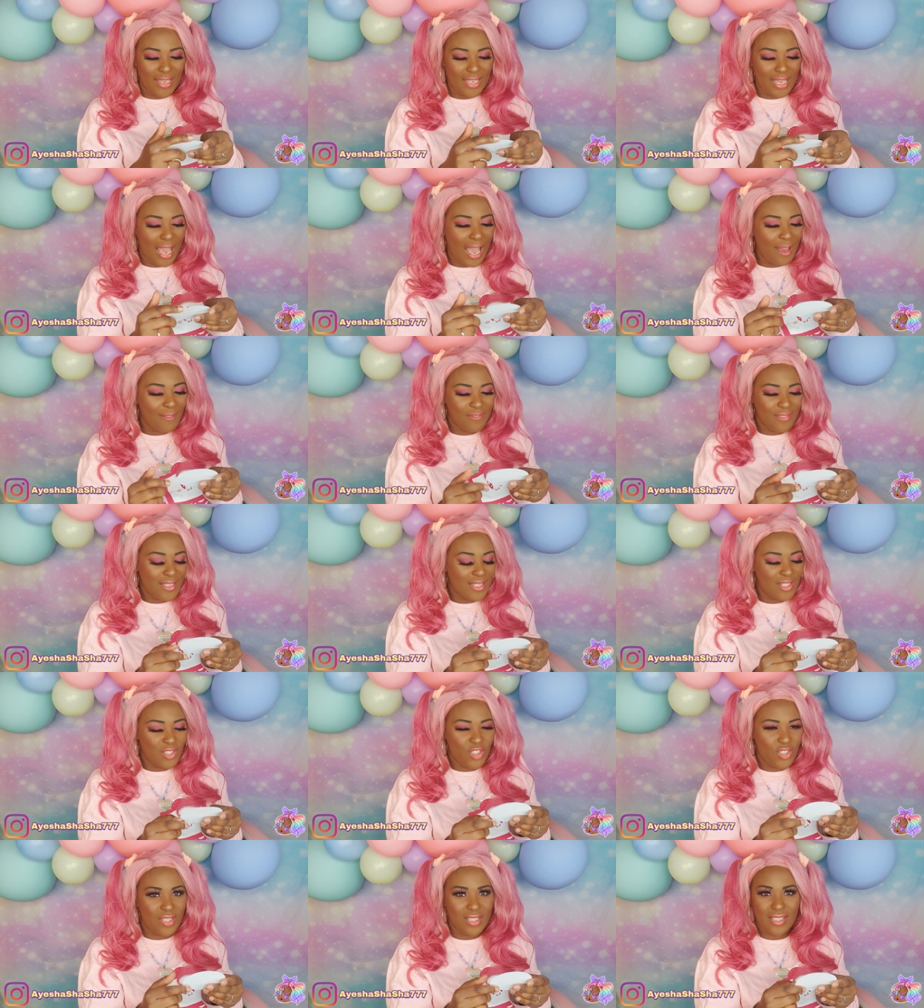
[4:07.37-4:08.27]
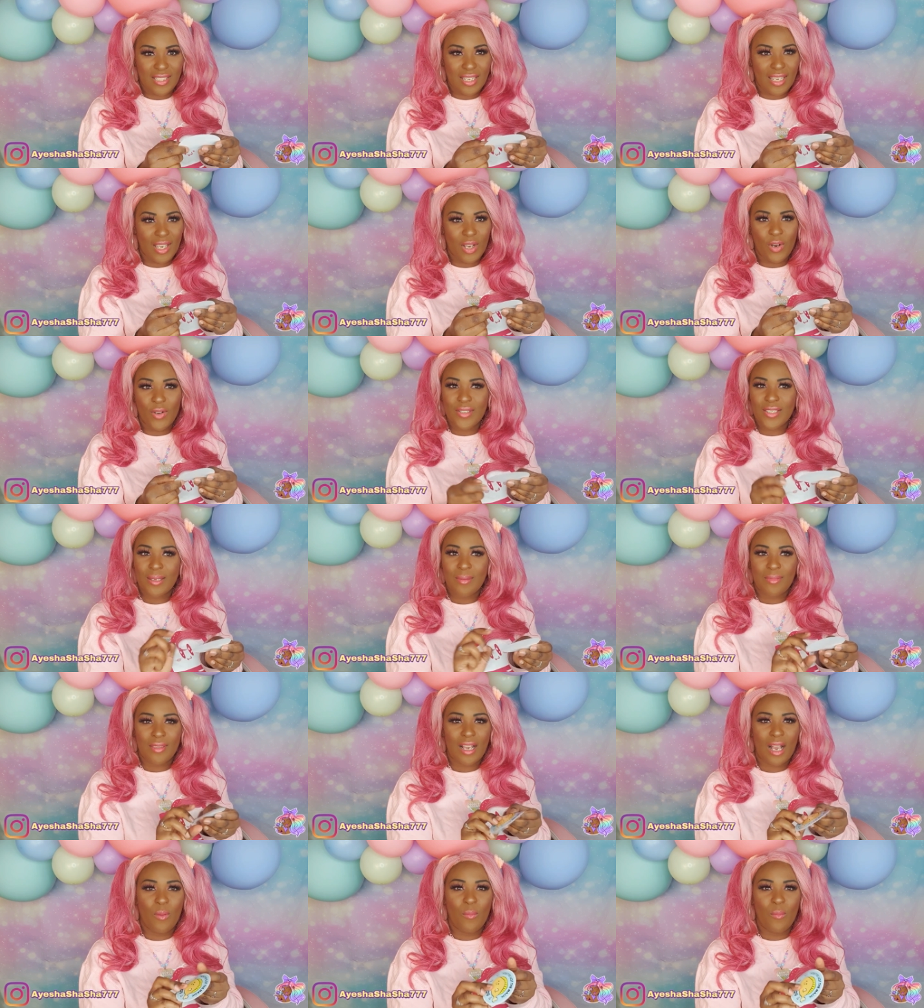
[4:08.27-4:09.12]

have this just sticking on something.